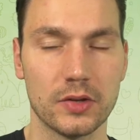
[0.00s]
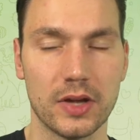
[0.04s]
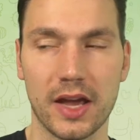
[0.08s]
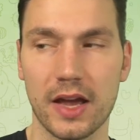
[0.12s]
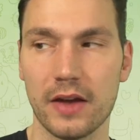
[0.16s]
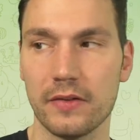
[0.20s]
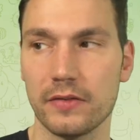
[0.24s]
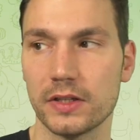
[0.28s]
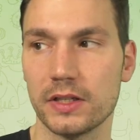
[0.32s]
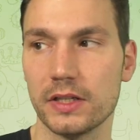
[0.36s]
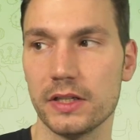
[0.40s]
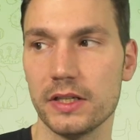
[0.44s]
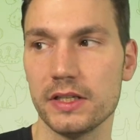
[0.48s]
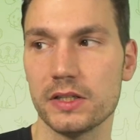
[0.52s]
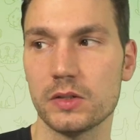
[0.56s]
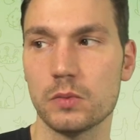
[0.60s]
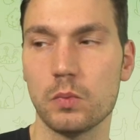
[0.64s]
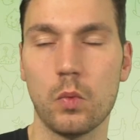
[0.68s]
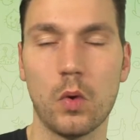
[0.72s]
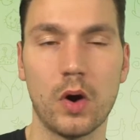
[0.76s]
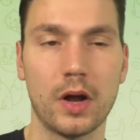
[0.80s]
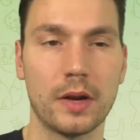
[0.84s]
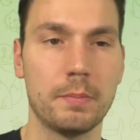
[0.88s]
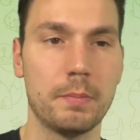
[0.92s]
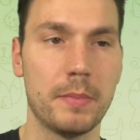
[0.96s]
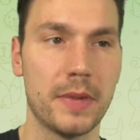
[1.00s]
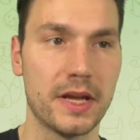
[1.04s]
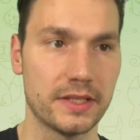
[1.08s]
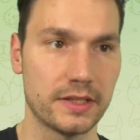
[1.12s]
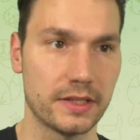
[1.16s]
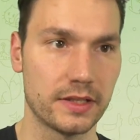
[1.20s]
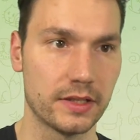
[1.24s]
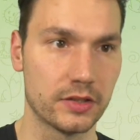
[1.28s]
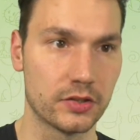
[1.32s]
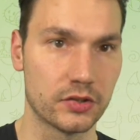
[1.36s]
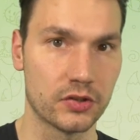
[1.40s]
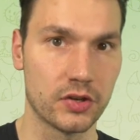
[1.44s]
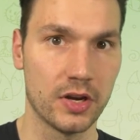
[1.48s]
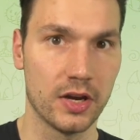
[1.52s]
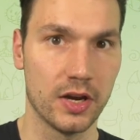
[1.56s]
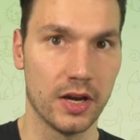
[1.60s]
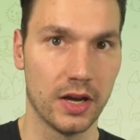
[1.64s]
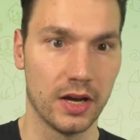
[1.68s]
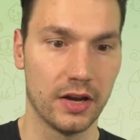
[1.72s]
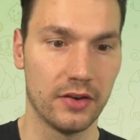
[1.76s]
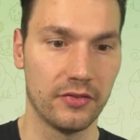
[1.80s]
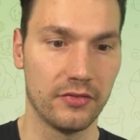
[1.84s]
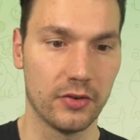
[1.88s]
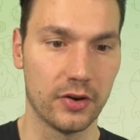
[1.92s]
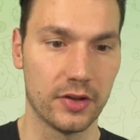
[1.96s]
to have at least one message
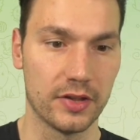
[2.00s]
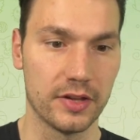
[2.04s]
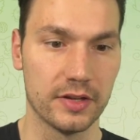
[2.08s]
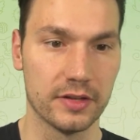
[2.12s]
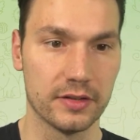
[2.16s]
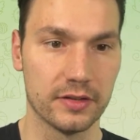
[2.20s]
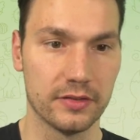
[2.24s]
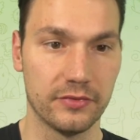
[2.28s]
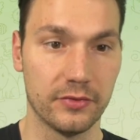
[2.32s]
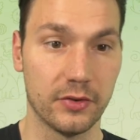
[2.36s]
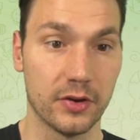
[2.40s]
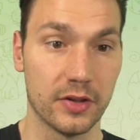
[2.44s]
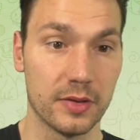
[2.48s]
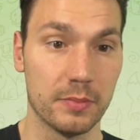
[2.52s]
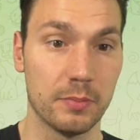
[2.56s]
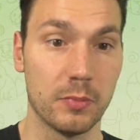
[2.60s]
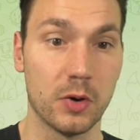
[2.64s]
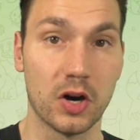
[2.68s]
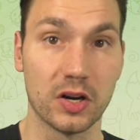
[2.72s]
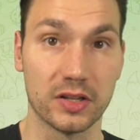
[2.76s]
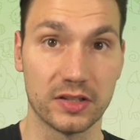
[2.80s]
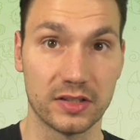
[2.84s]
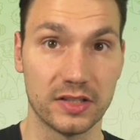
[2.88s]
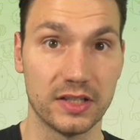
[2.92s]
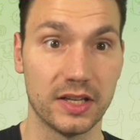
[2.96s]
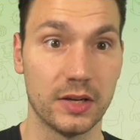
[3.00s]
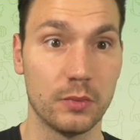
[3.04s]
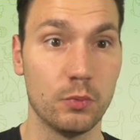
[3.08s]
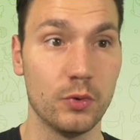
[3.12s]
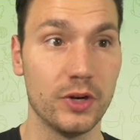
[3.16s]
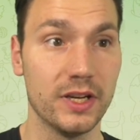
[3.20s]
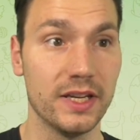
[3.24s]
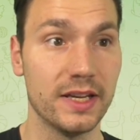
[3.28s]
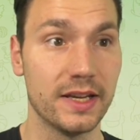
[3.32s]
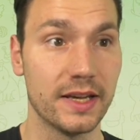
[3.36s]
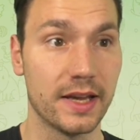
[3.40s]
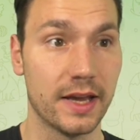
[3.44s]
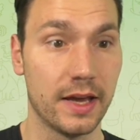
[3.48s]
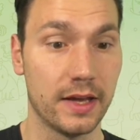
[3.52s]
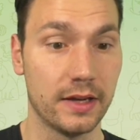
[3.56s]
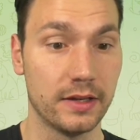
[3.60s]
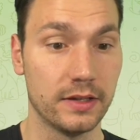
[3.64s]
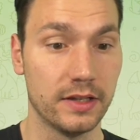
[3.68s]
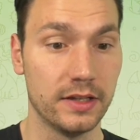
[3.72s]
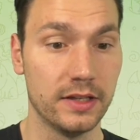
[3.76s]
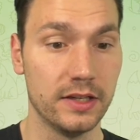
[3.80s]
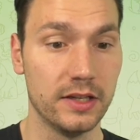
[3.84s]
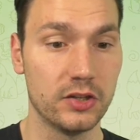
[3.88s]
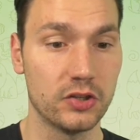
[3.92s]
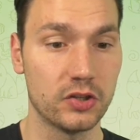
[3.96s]
for the bot that we
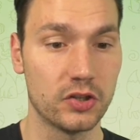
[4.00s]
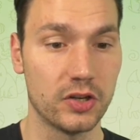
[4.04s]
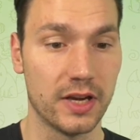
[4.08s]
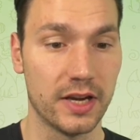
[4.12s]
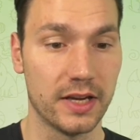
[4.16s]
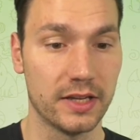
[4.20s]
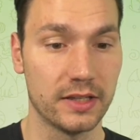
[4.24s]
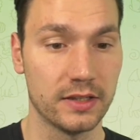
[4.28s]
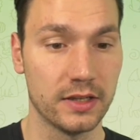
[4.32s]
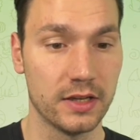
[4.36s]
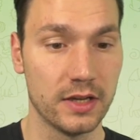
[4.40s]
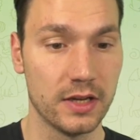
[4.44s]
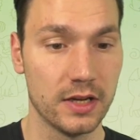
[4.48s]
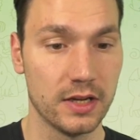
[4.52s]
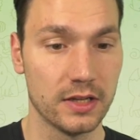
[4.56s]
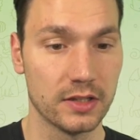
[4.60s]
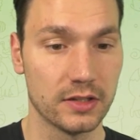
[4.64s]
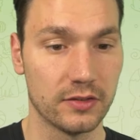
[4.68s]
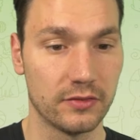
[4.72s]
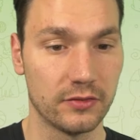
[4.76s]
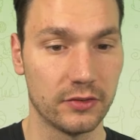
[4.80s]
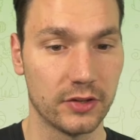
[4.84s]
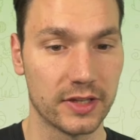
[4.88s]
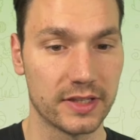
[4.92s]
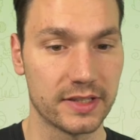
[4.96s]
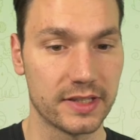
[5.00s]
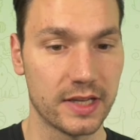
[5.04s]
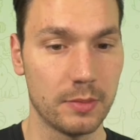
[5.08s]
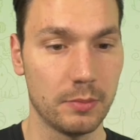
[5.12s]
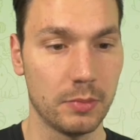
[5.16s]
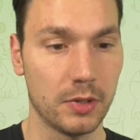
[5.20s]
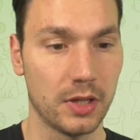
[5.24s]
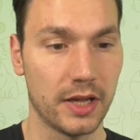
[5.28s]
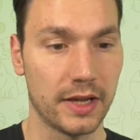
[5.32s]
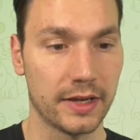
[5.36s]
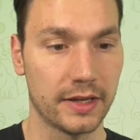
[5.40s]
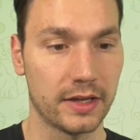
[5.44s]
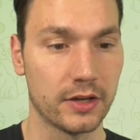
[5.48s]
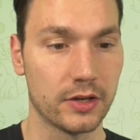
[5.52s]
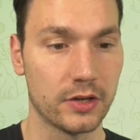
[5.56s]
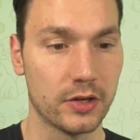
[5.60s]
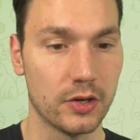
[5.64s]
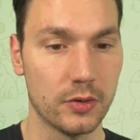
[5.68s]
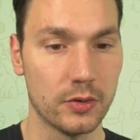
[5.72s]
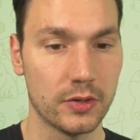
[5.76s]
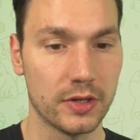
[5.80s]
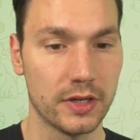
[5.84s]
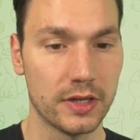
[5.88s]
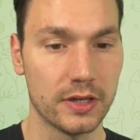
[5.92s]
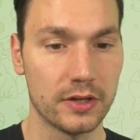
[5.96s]
can initiate. So for example, I can
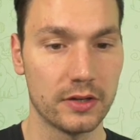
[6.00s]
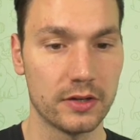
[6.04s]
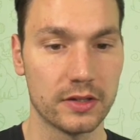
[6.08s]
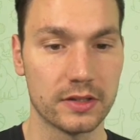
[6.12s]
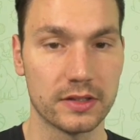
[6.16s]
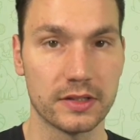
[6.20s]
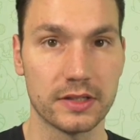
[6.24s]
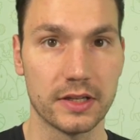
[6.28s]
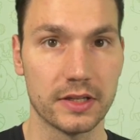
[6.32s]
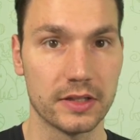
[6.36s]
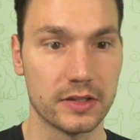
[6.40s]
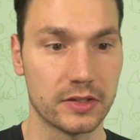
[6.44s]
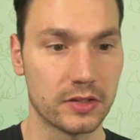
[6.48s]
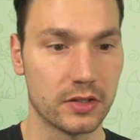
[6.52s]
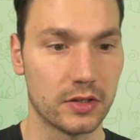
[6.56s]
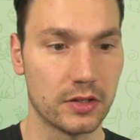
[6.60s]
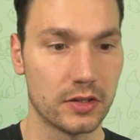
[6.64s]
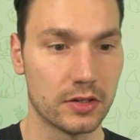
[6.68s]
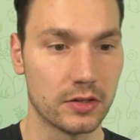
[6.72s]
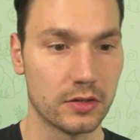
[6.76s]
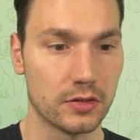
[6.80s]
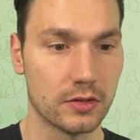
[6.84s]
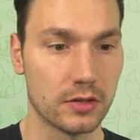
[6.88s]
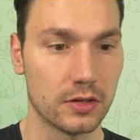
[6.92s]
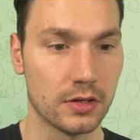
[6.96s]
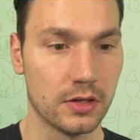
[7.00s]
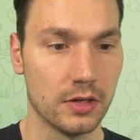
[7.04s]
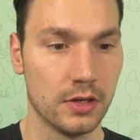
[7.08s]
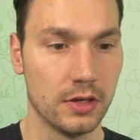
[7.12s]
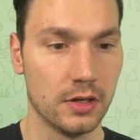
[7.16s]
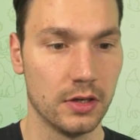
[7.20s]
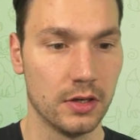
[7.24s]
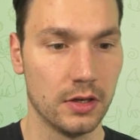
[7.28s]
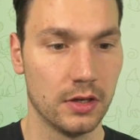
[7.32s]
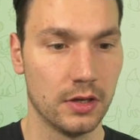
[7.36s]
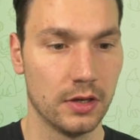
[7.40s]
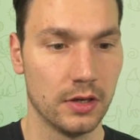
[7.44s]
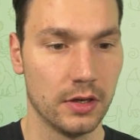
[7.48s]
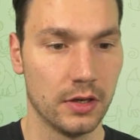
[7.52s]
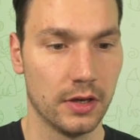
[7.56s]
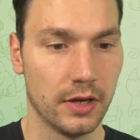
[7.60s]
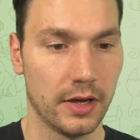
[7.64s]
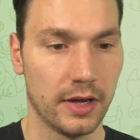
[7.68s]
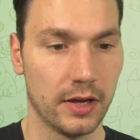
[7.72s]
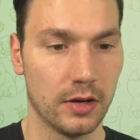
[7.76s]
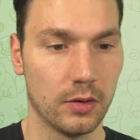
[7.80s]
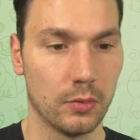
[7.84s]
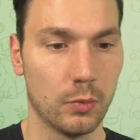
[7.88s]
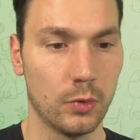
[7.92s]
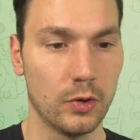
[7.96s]
go here and say start or
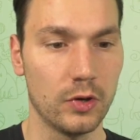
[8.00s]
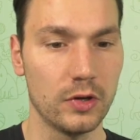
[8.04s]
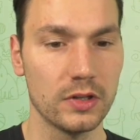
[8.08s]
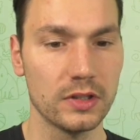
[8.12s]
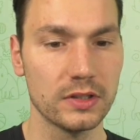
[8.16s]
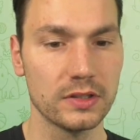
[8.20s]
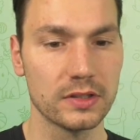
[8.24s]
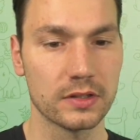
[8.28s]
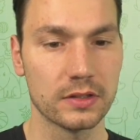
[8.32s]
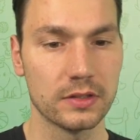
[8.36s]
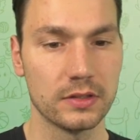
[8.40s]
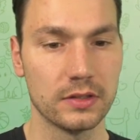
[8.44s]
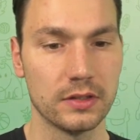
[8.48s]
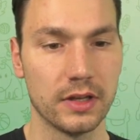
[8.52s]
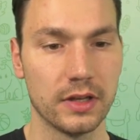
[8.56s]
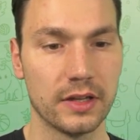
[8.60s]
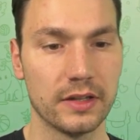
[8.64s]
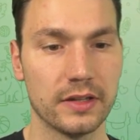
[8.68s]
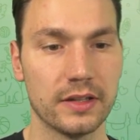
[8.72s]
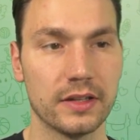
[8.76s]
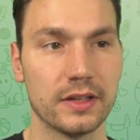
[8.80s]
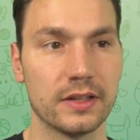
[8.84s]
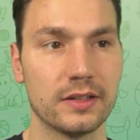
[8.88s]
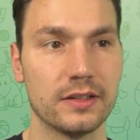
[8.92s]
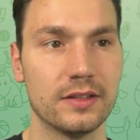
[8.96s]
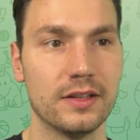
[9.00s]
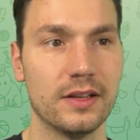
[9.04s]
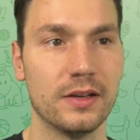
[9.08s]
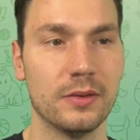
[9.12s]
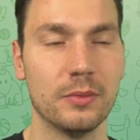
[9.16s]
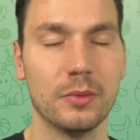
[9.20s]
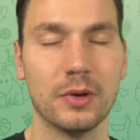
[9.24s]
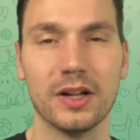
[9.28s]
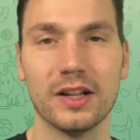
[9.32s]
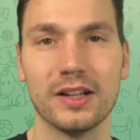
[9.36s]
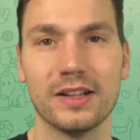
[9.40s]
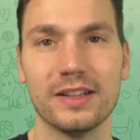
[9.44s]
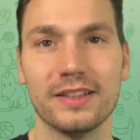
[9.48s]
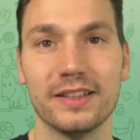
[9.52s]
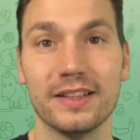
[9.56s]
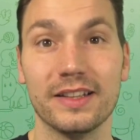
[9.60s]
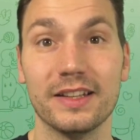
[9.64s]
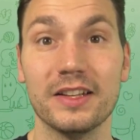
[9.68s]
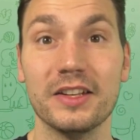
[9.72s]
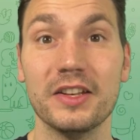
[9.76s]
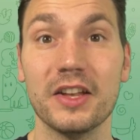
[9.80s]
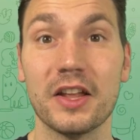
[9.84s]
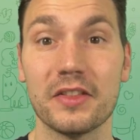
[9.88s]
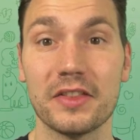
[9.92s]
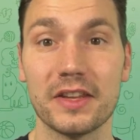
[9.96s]
hello world, and then, well,
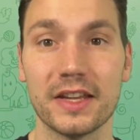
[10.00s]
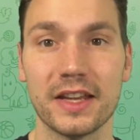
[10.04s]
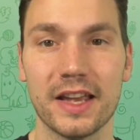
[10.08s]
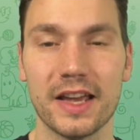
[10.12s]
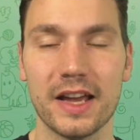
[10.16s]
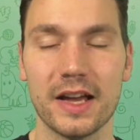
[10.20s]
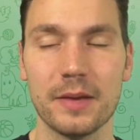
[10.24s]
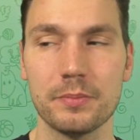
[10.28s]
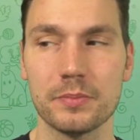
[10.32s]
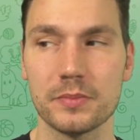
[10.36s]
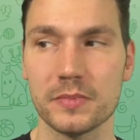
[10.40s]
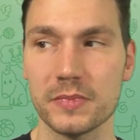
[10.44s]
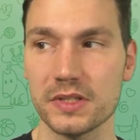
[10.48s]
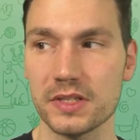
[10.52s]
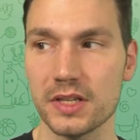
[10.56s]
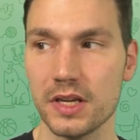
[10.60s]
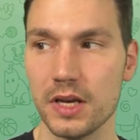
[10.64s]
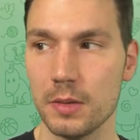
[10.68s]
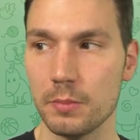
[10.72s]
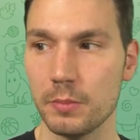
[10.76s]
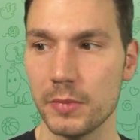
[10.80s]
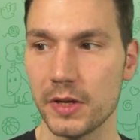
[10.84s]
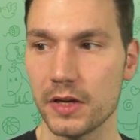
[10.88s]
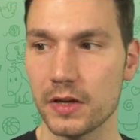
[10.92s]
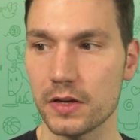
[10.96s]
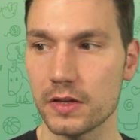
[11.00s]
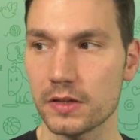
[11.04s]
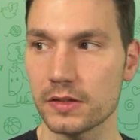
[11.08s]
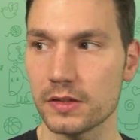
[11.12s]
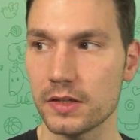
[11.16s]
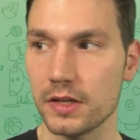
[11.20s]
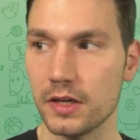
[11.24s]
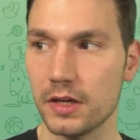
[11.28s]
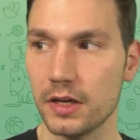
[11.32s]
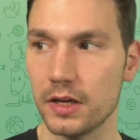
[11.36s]
nothing happens because